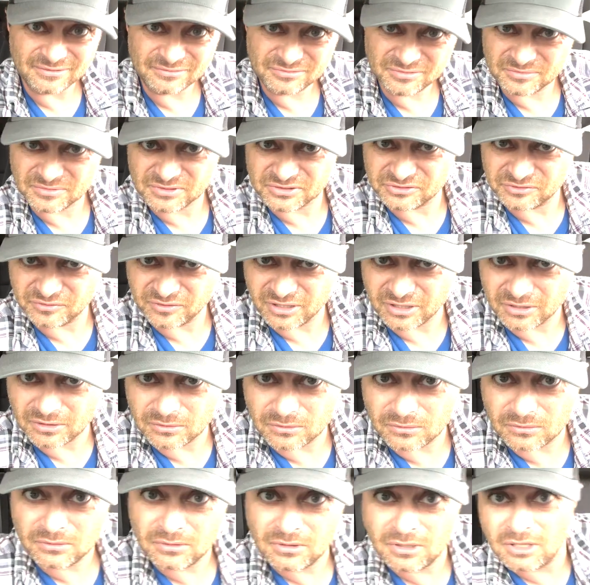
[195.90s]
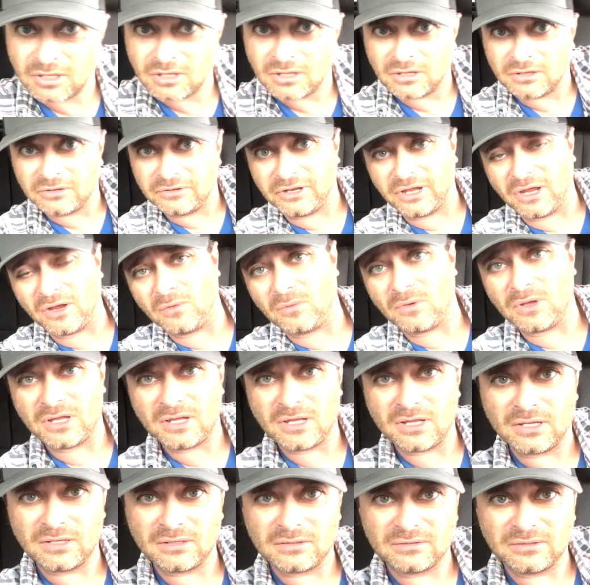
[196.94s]
from this vehicle. Now,
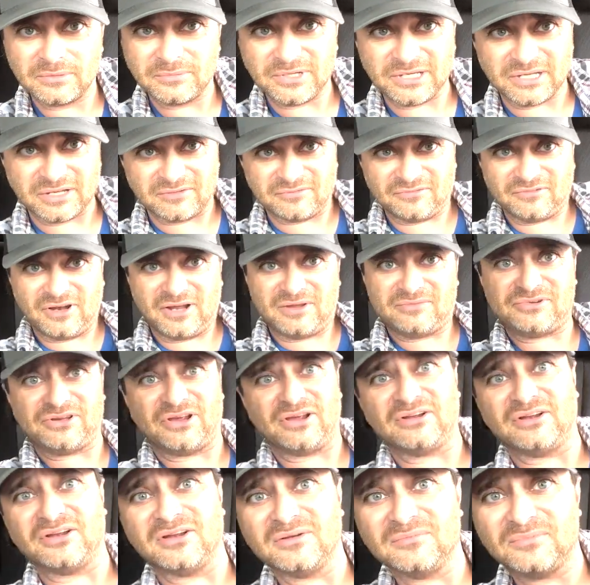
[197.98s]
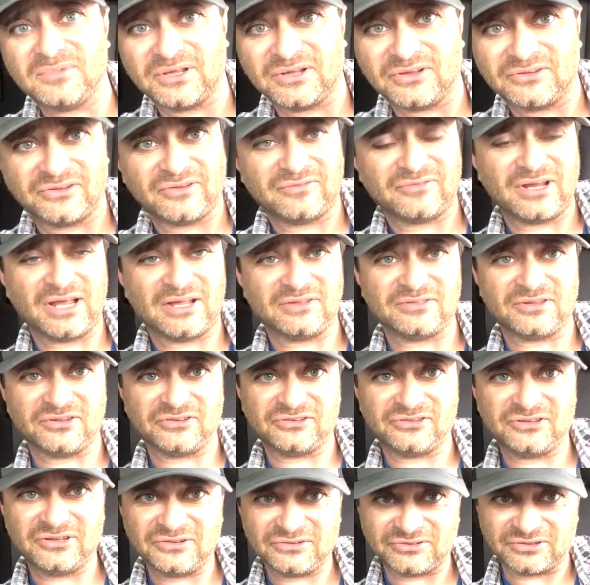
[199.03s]
let me get in frame shot here because I've got this
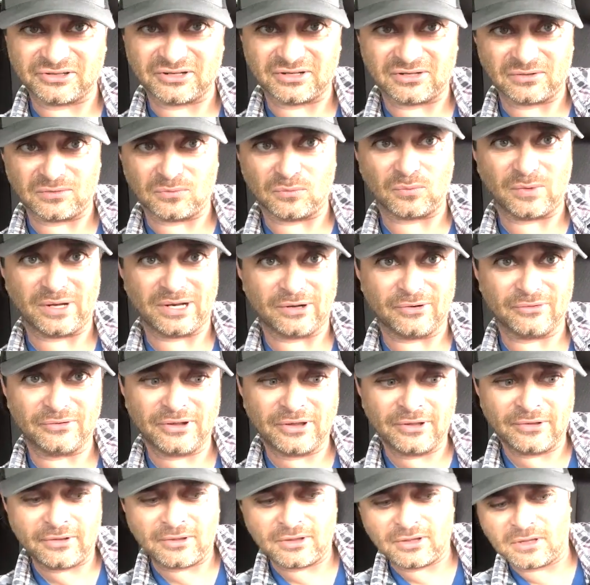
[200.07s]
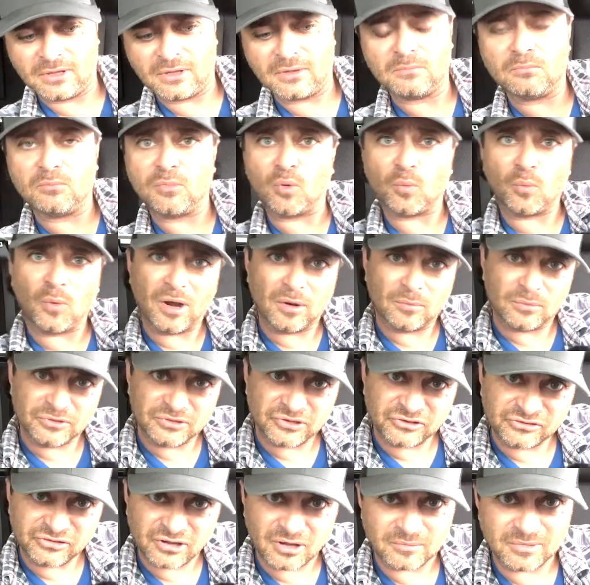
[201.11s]
tilted a little weird, but where would
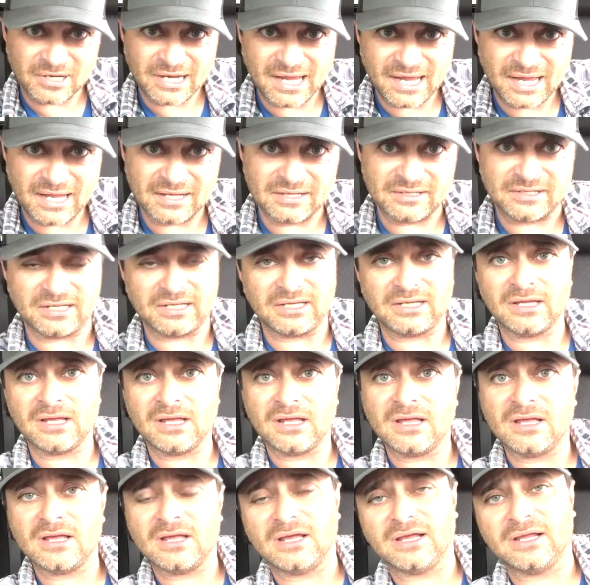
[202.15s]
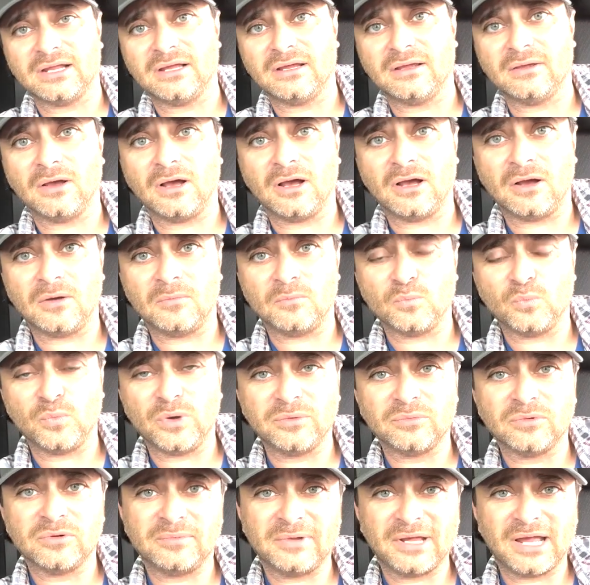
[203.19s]
this come in handy? Um, we
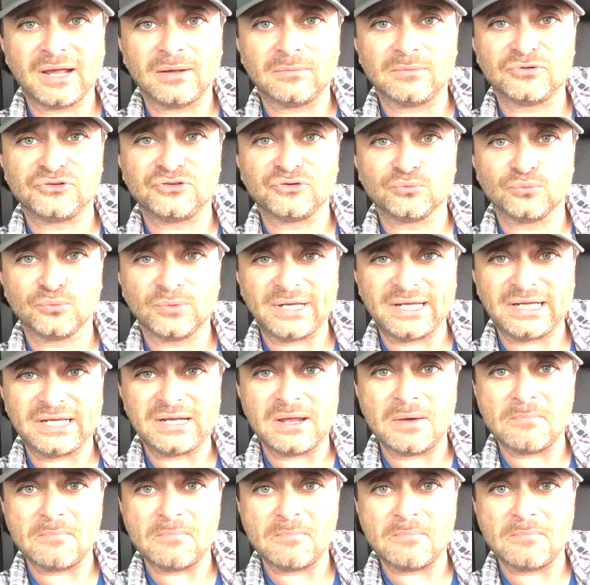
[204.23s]
would be able to read